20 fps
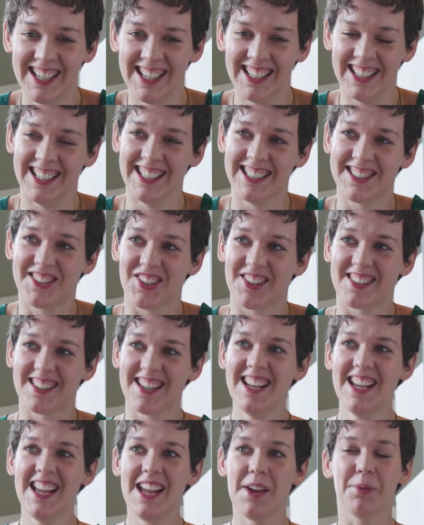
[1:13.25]

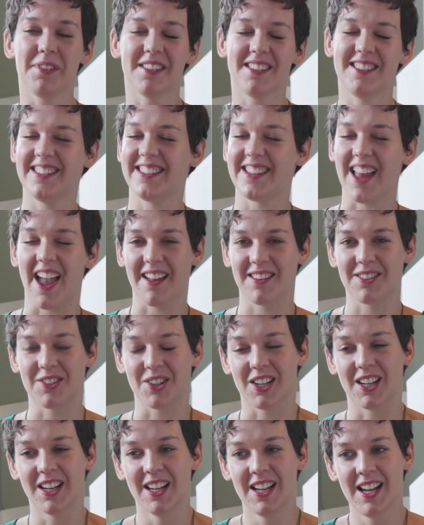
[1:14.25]
It was a
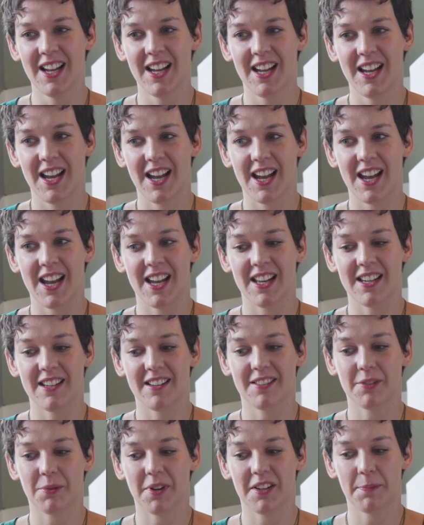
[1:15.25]
disaster. And
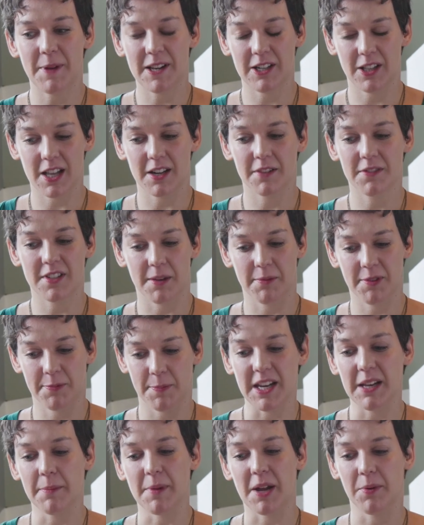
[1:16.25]
so I spent a lot of time
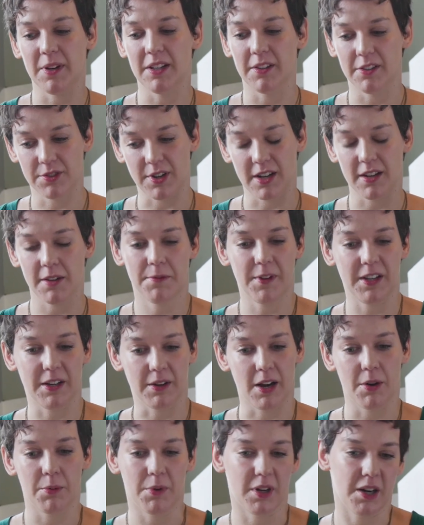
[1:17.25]
spinning my wheels trying to figure
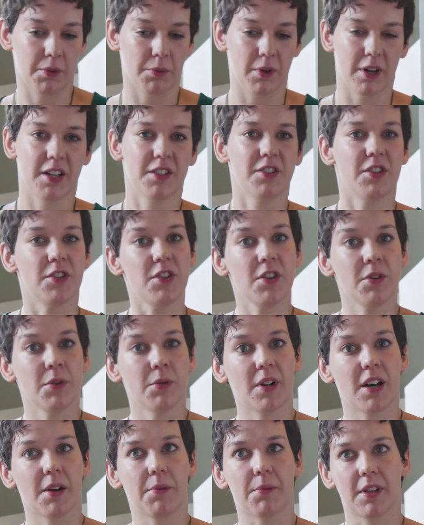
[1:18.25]
out what I wanted to do,
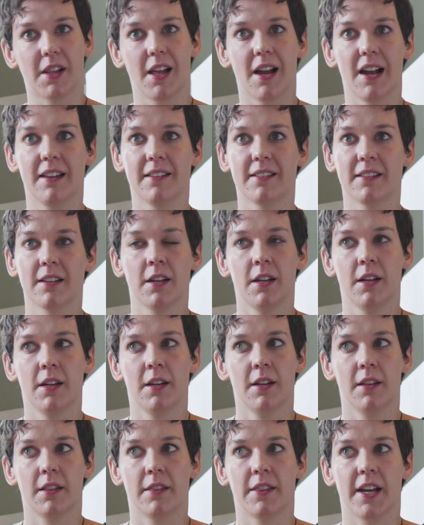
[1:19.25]
and I realized
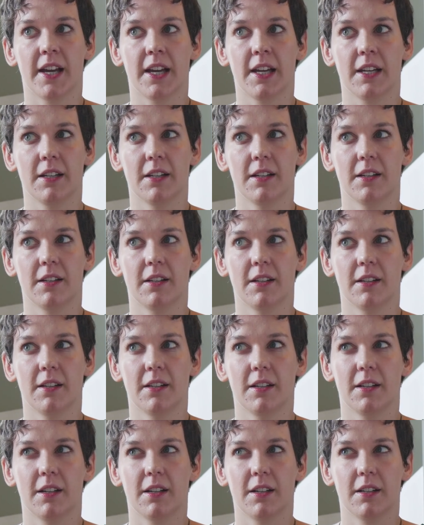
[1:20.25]
that
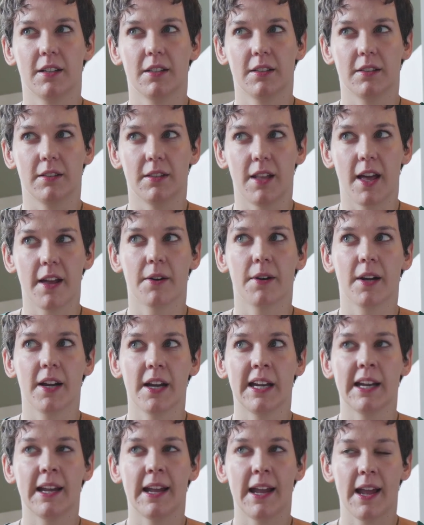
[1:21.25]

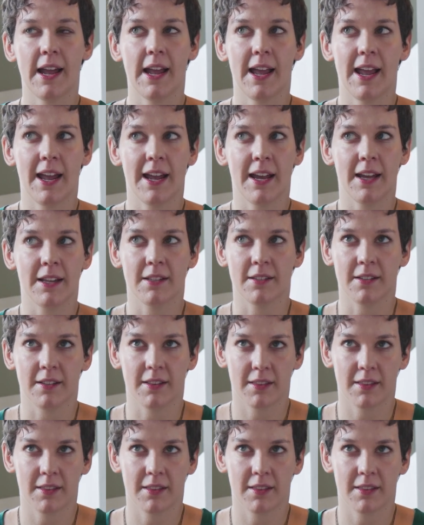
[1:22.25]
lettering and